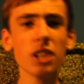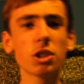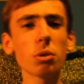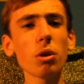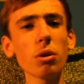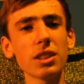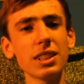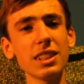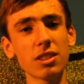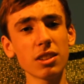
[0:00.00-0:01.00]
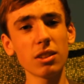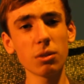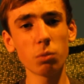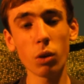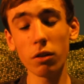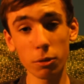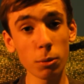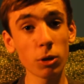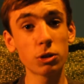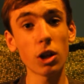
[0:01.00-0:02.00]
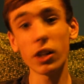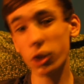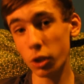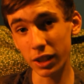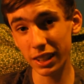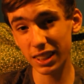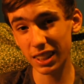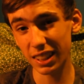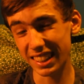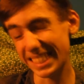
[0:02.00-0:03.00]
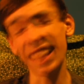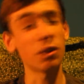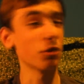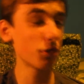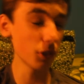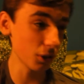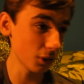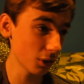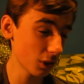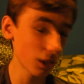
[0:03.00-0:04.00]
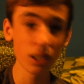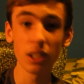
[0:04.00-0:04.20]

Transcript: So although this is one of the most iconic, yet confused,